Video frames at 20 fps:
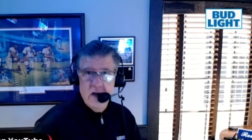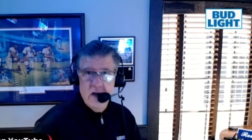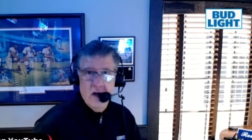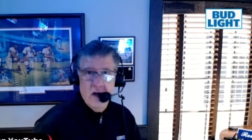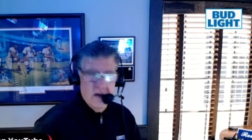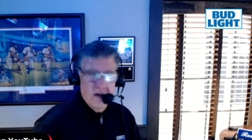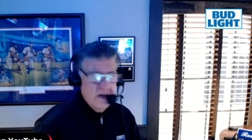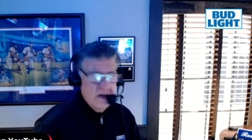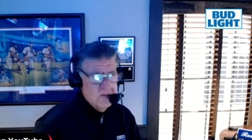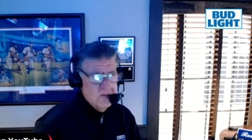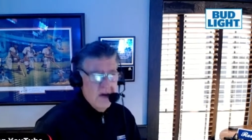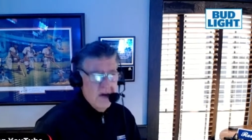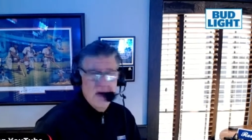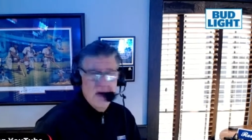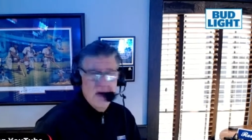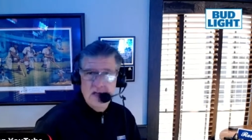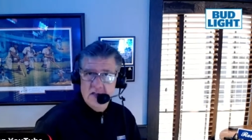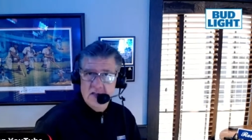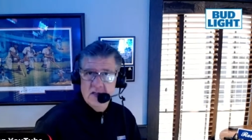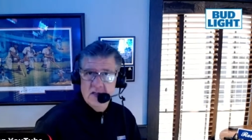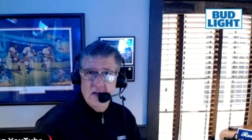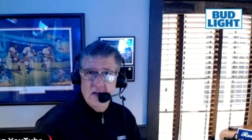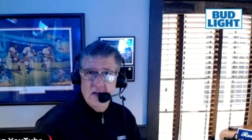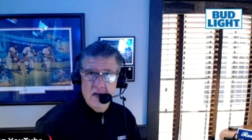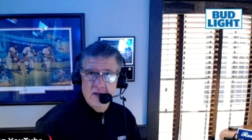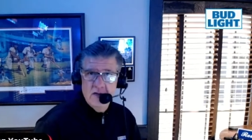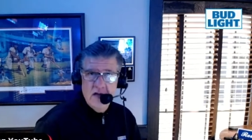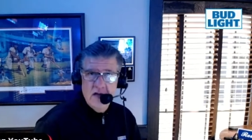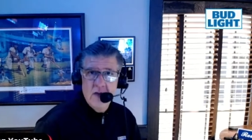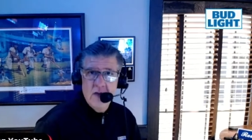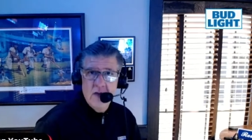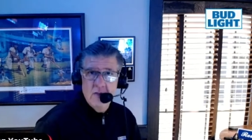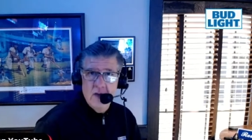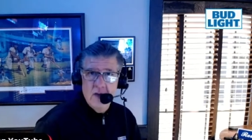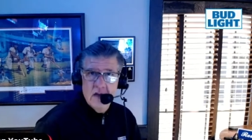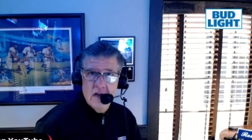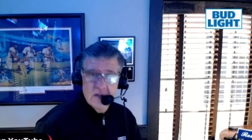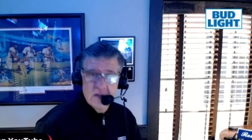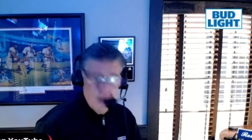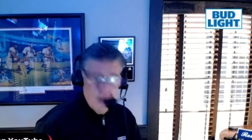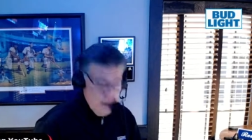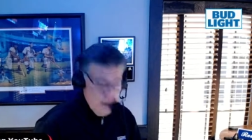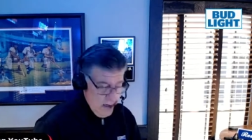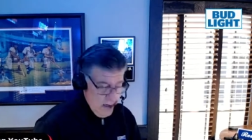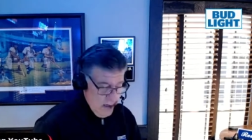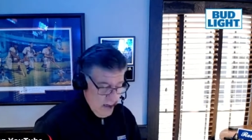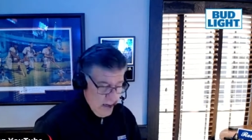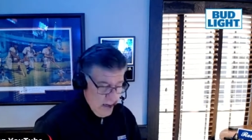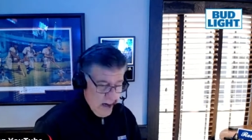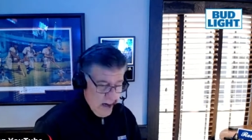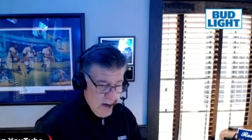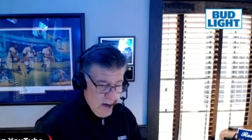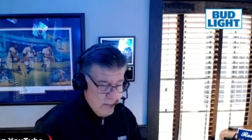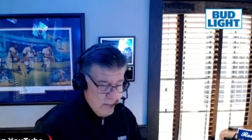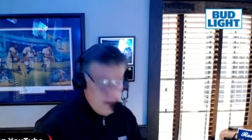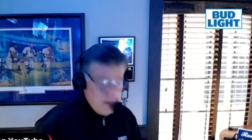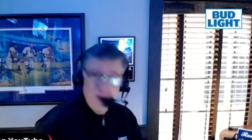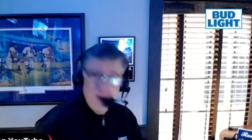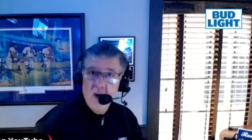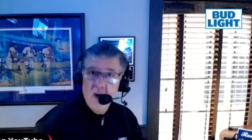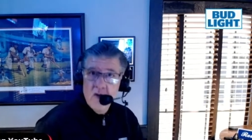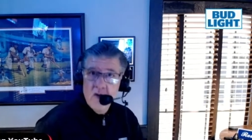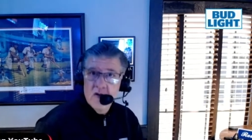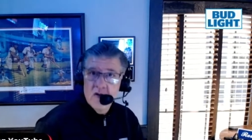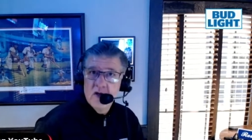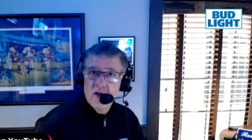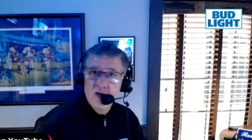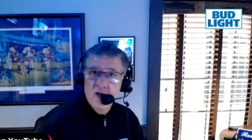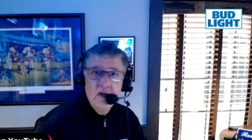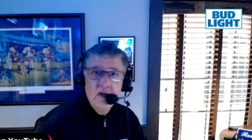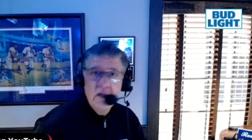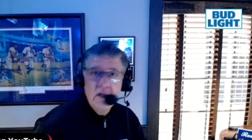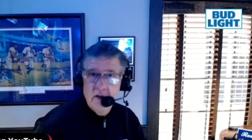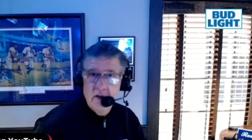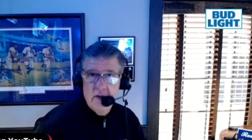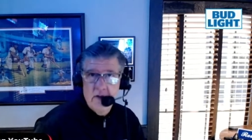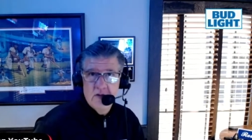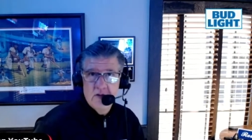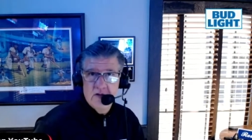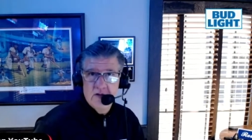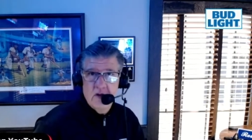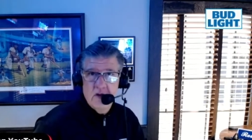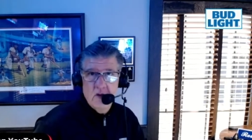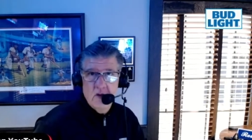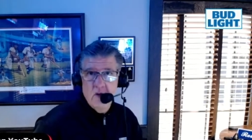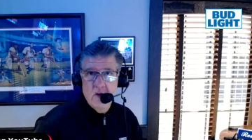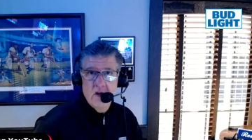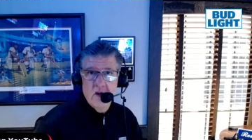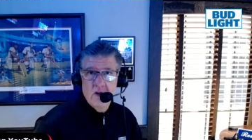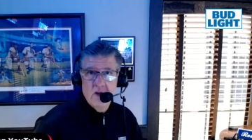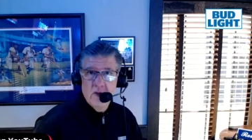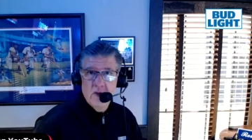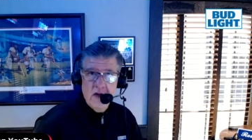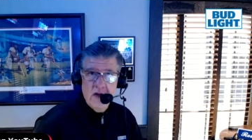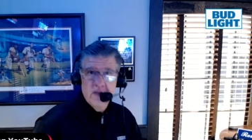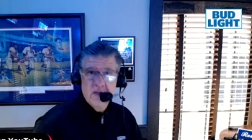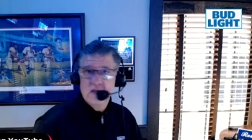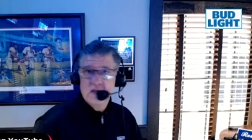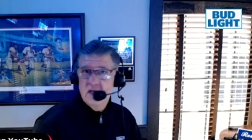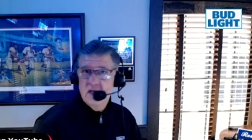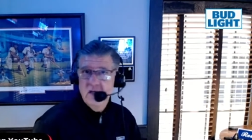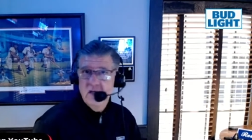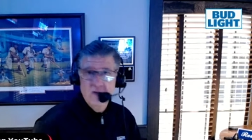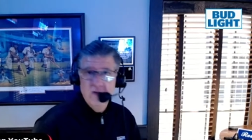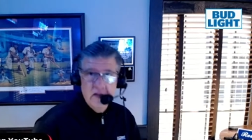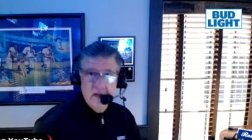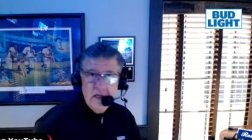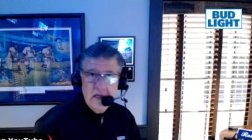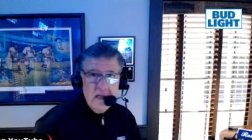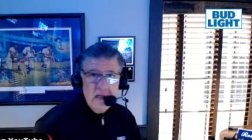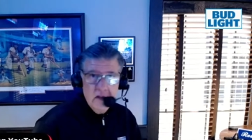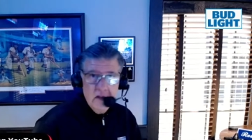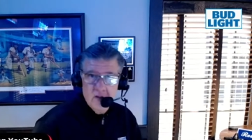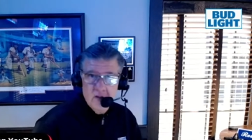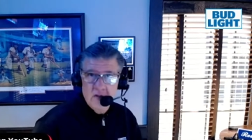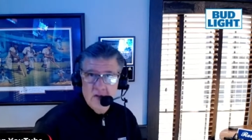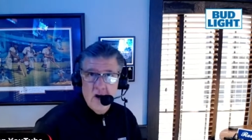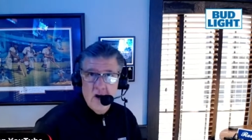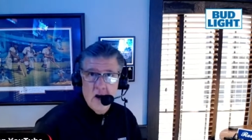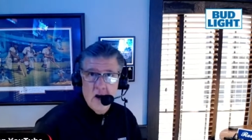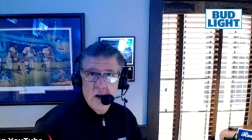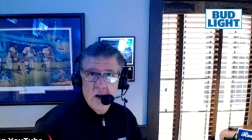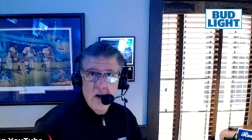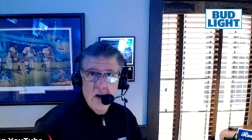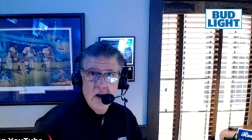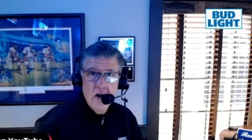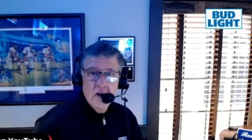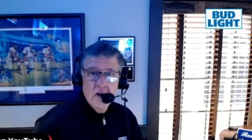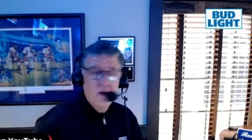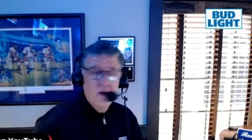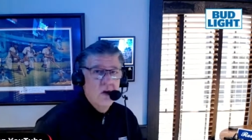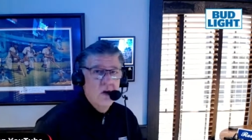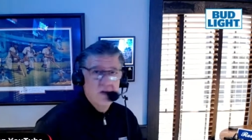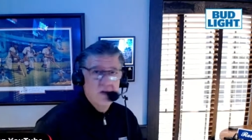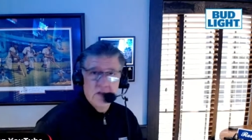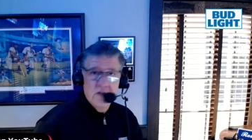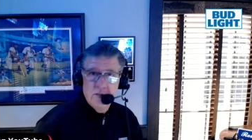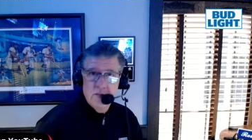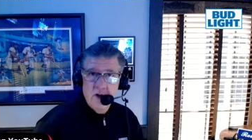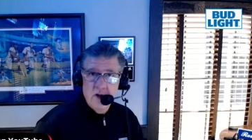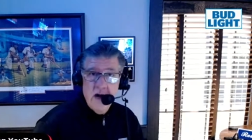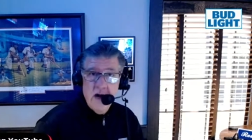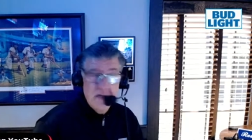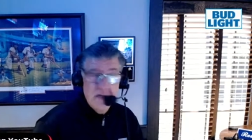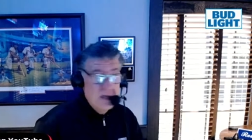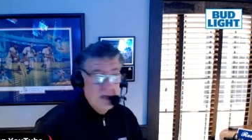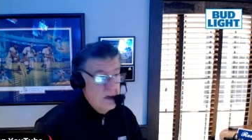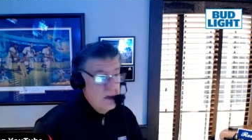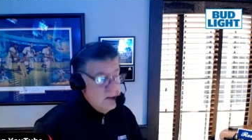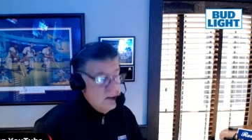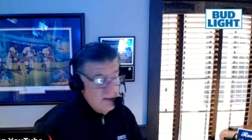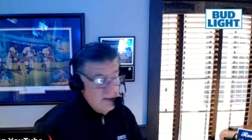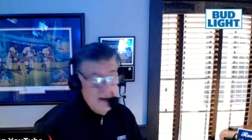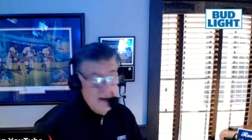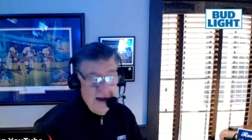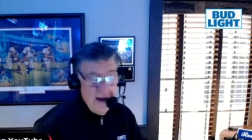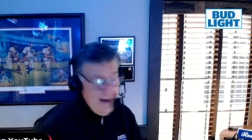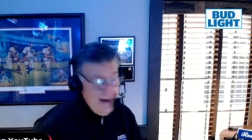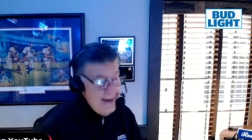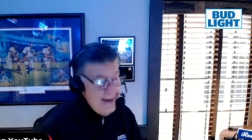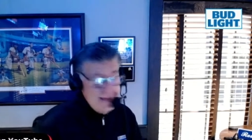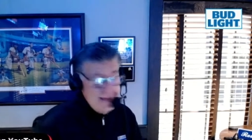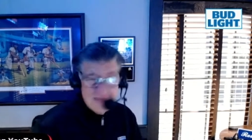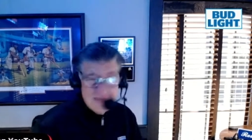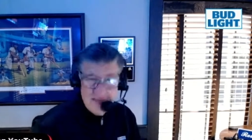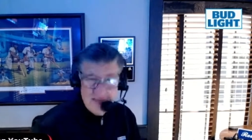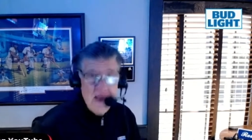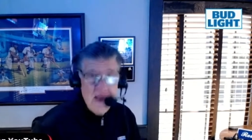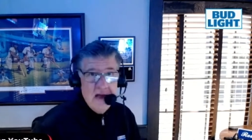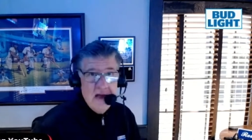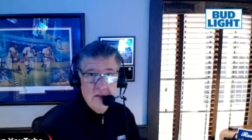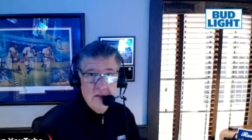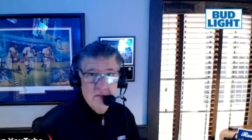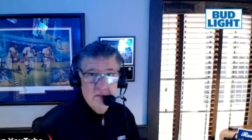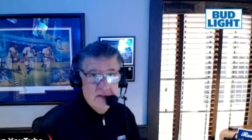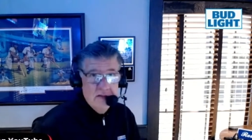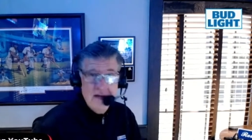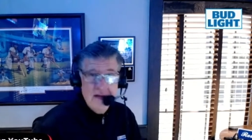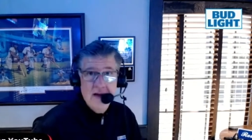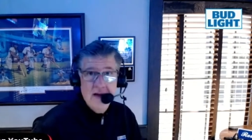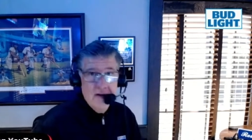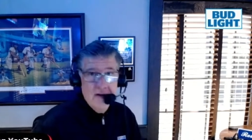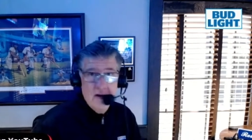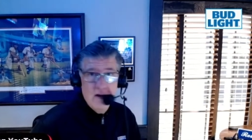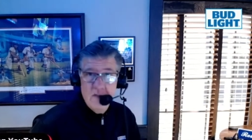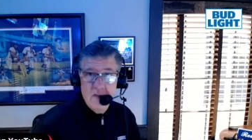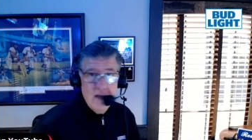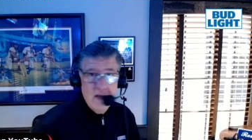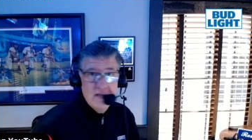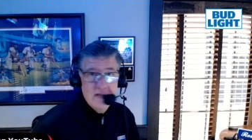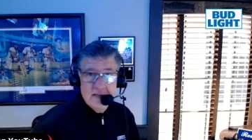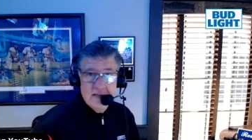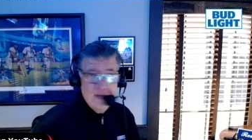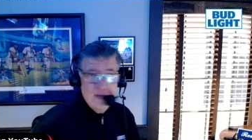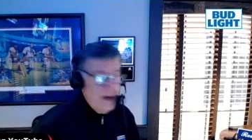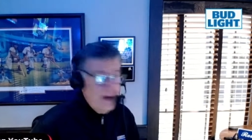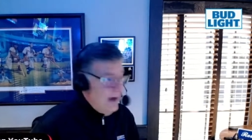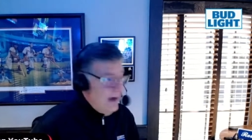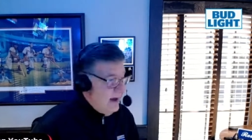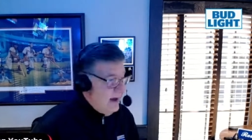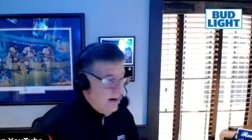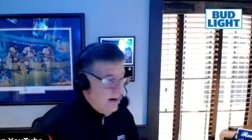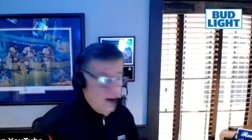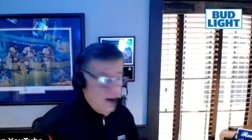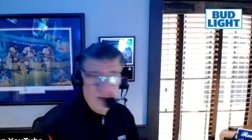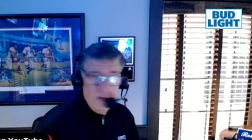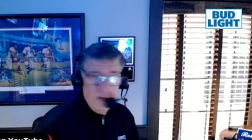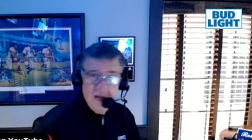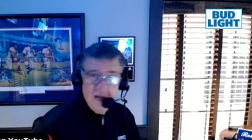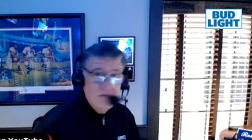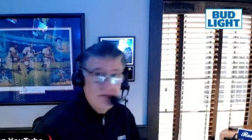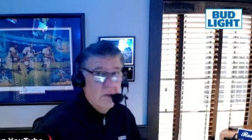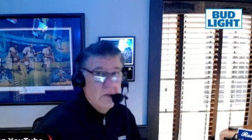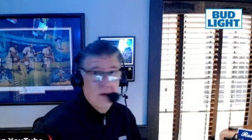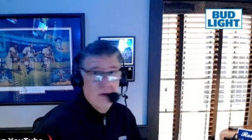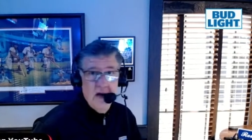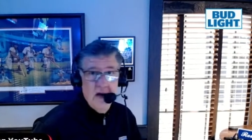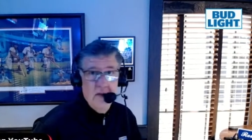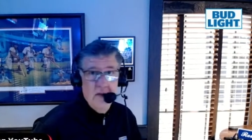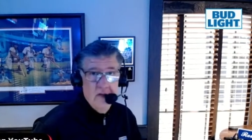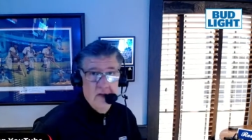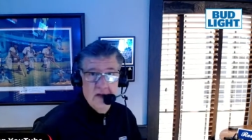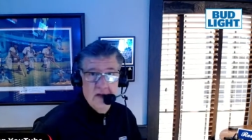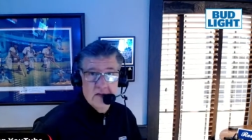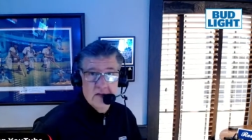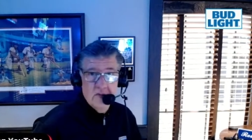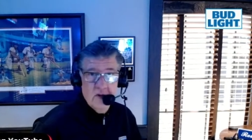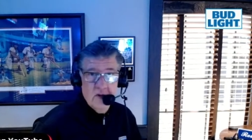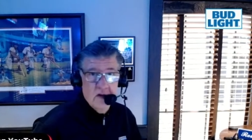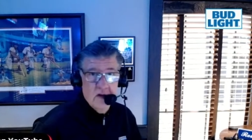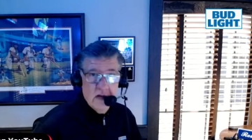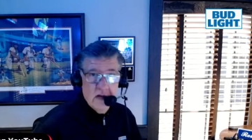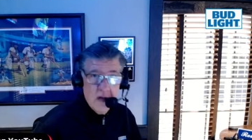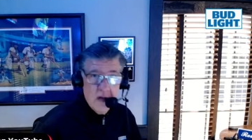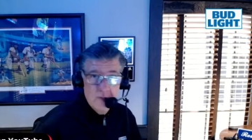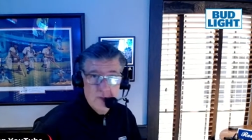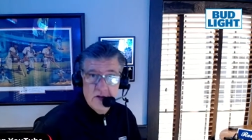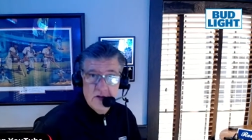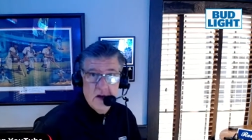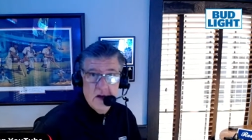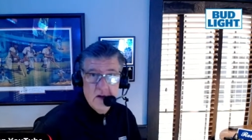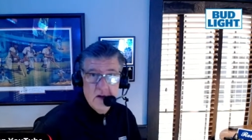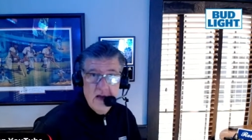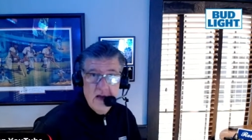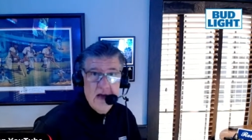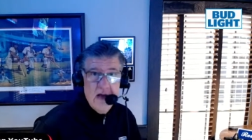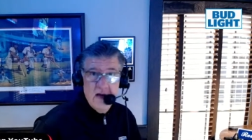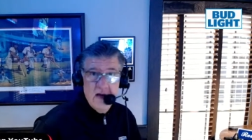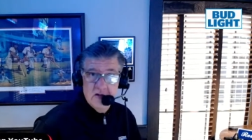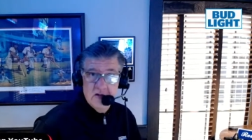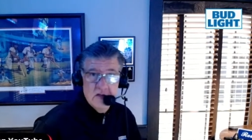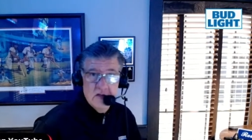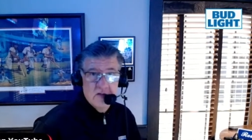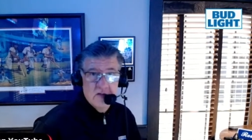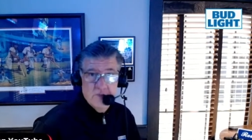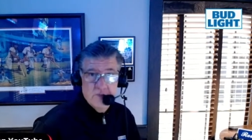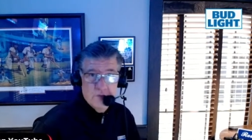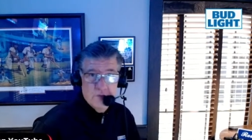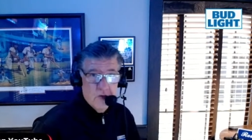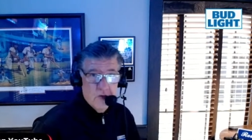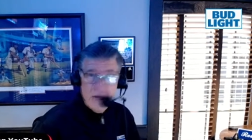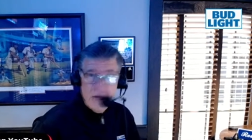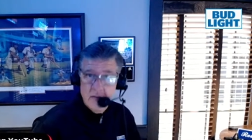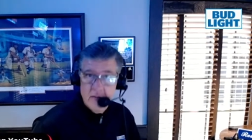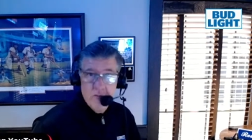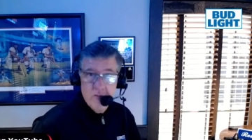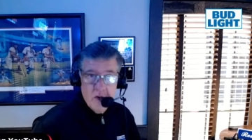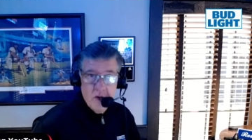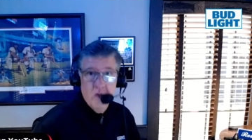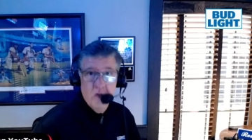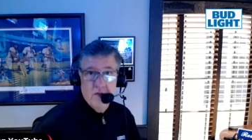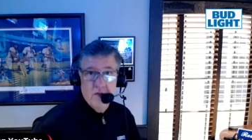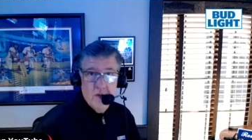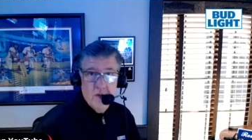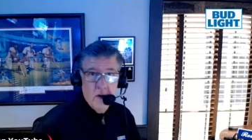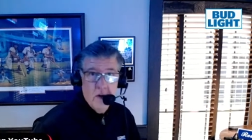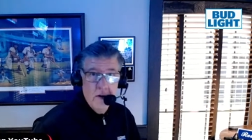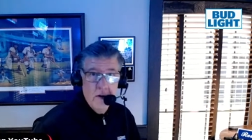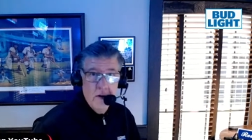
I think it's Rockies and Diamondbacks. You go over to Goodyear, Arizona, where the Reds and the Cleveland Indians are. You go to Surprise. I hate to say it, but down there in Mesa, they got an unbelievable complex where the Cubs are. That is just freaking beautiful.